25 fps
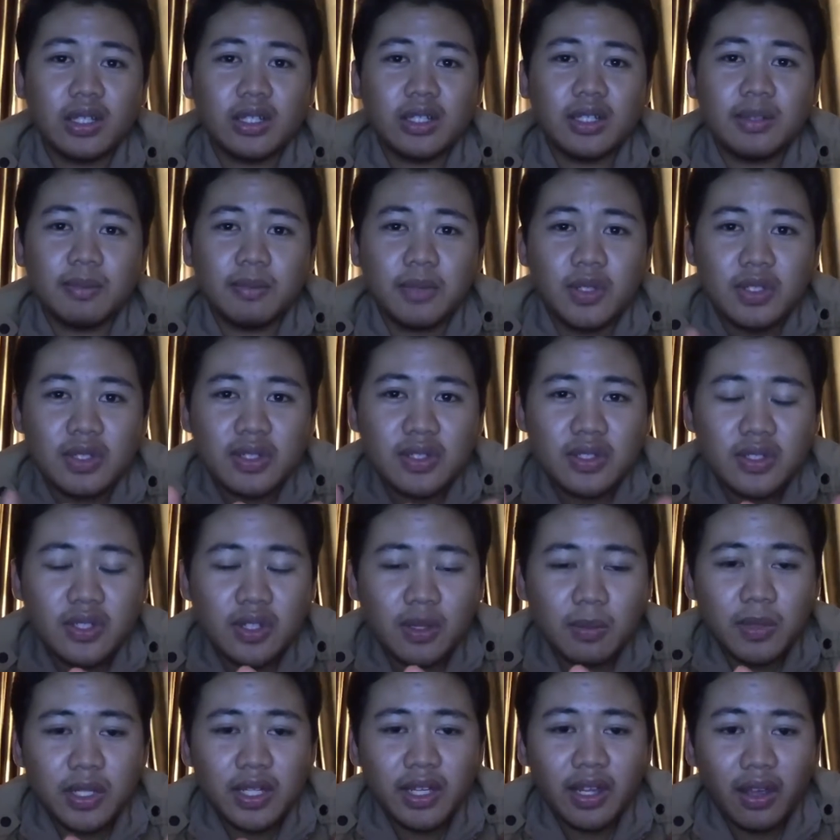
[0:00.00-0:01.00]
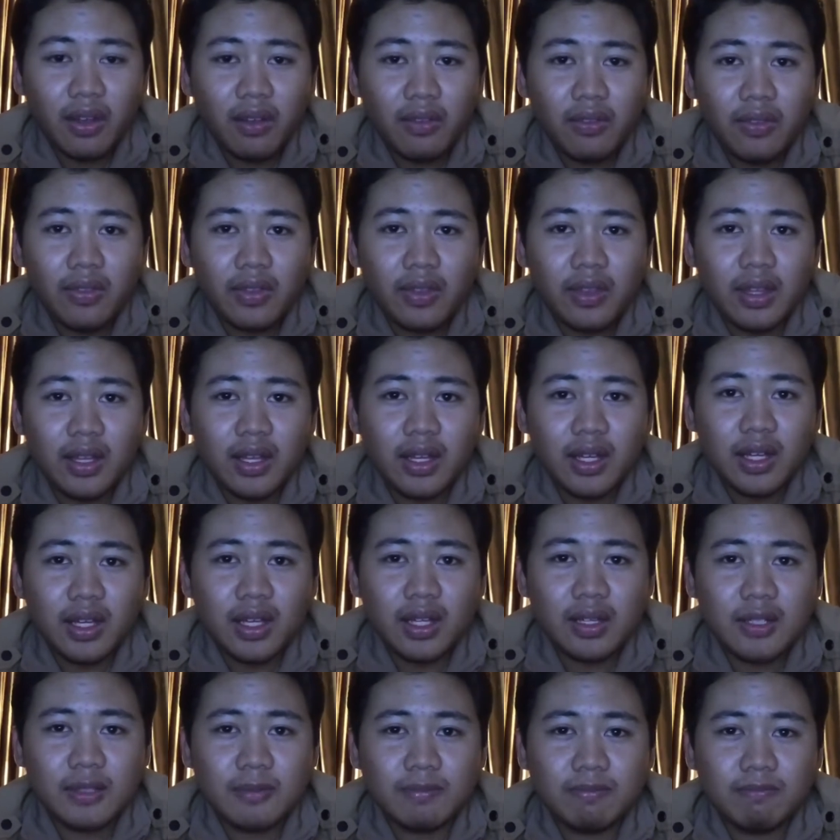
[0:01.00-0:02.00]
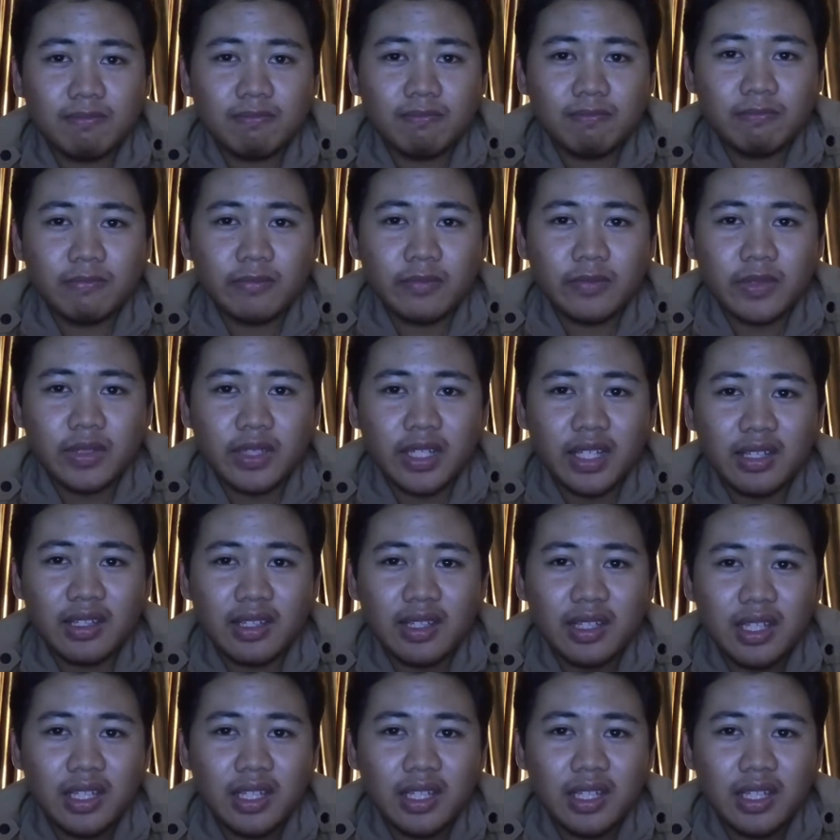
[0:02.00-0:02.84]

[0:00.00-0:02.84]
The most common health that